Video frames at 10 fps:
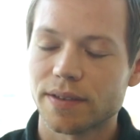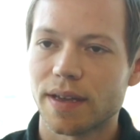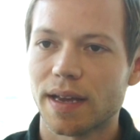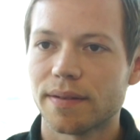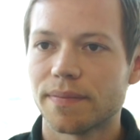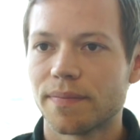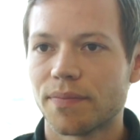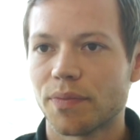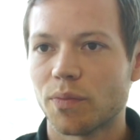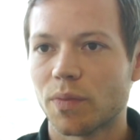can do that
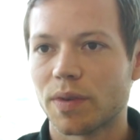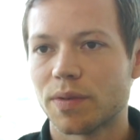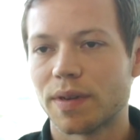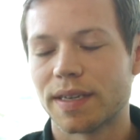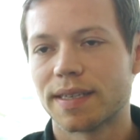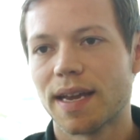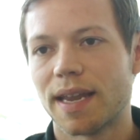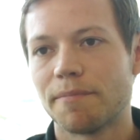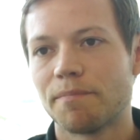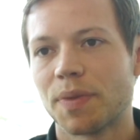to an
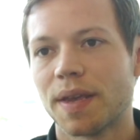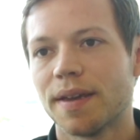extent.